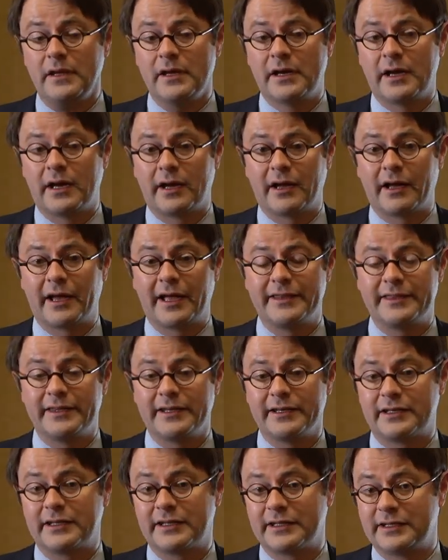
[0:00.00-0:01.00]
Uh, I
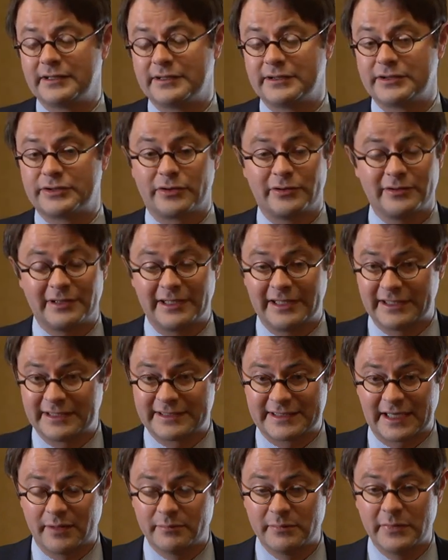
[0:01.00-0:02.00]
think certainly
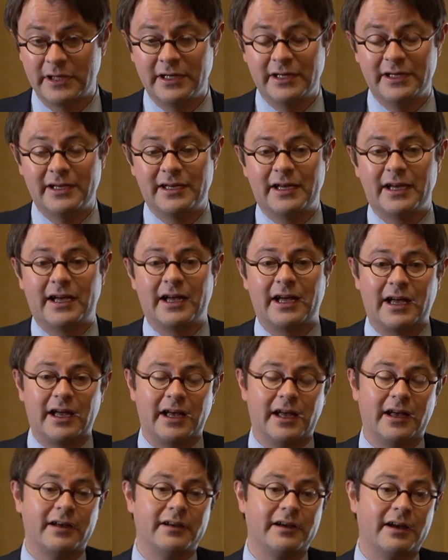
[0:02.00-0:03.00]
some
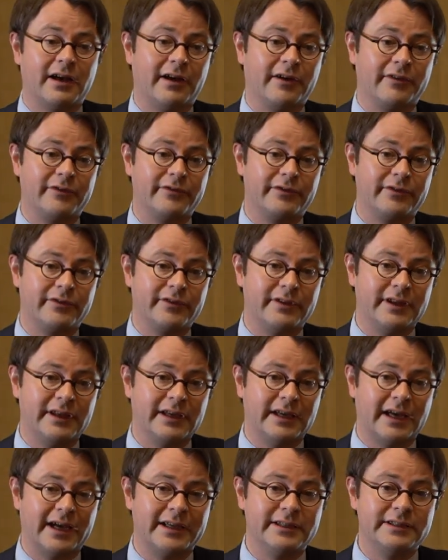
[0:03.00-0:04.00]
uh, of
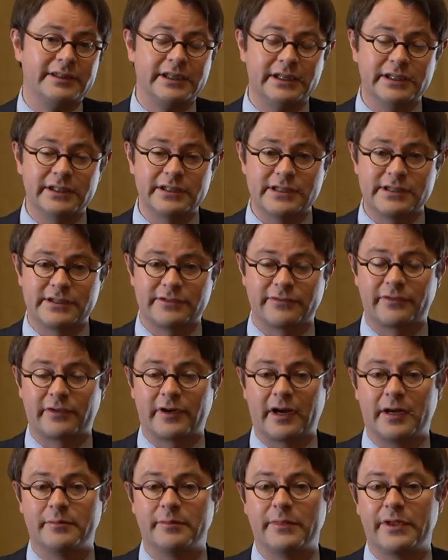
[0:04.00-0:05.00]
the ideas
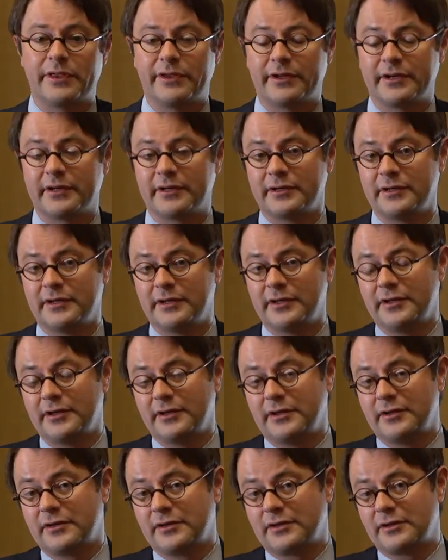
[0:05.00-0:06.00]
from the
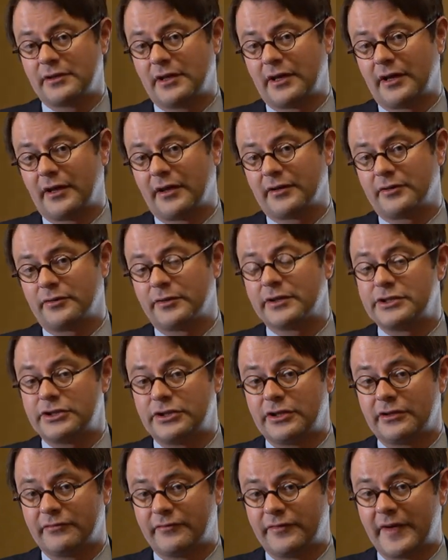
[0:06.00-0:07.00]
uh,
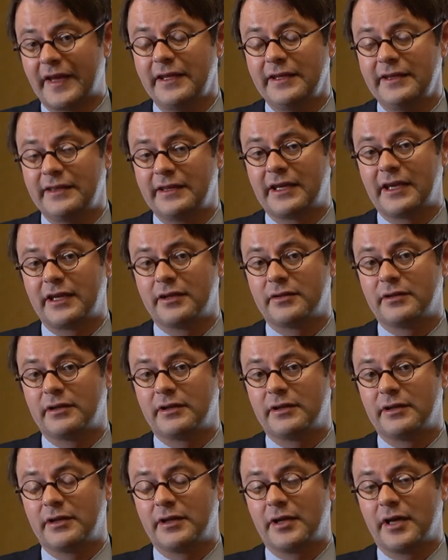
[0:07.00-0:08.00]
Christian faith can
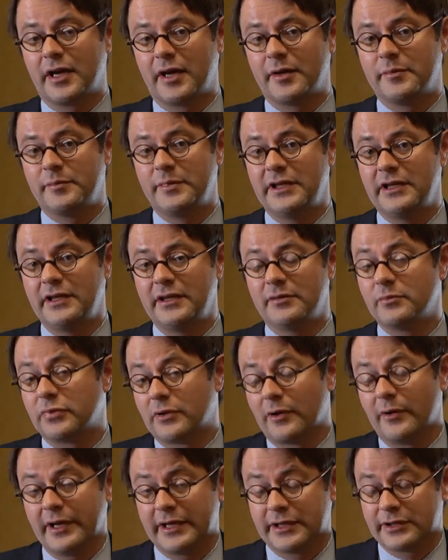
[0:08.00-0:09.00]
uh, be
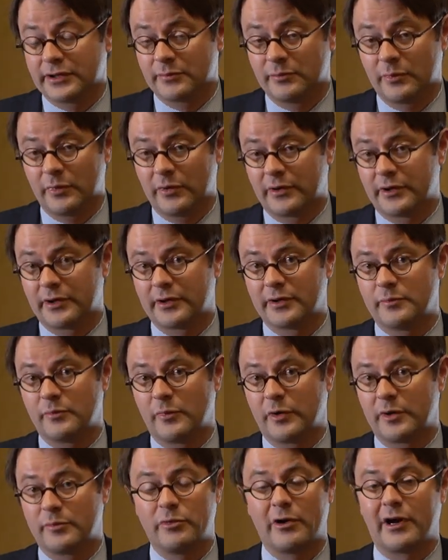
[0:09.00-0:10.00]
employed more,
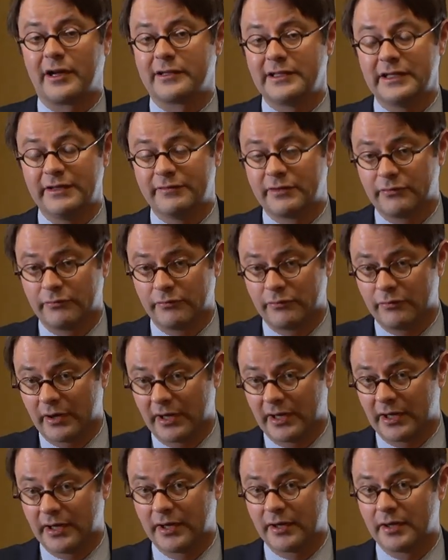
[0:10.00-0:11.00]
more broadly, even
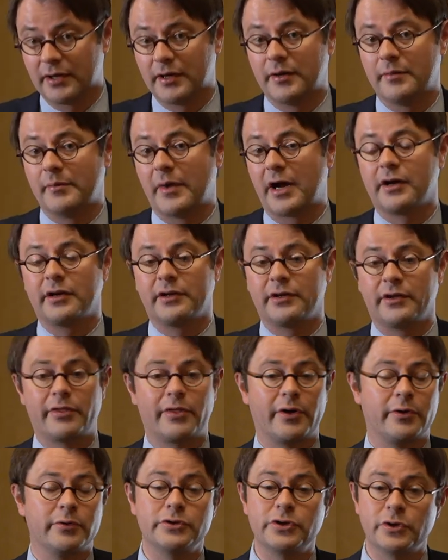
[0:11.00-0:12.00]
uh, among
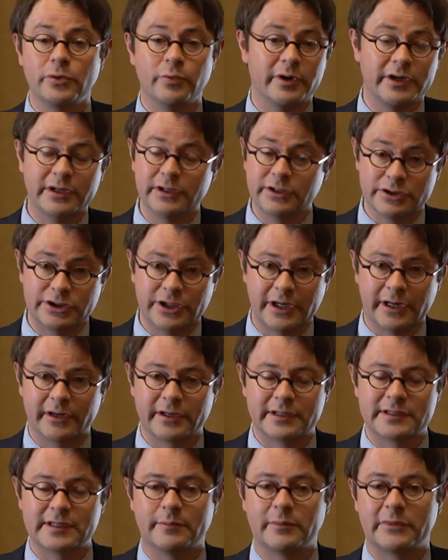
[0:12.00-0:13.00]
those who wouldn't share
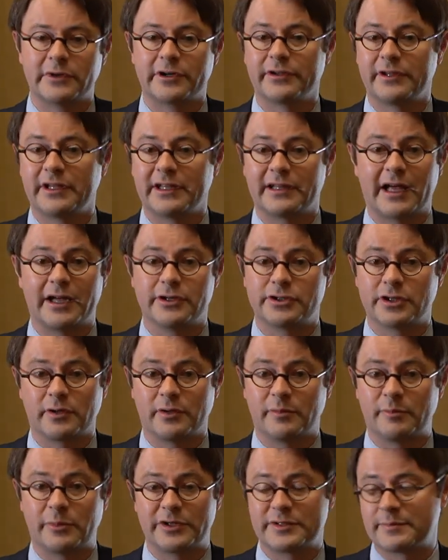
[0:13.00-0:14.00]
a similar
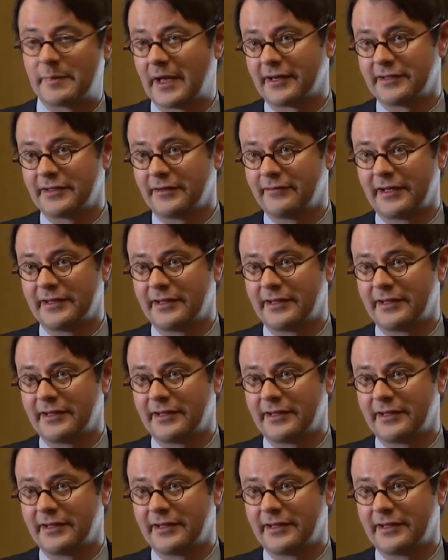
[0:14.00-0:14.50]
theological perspective.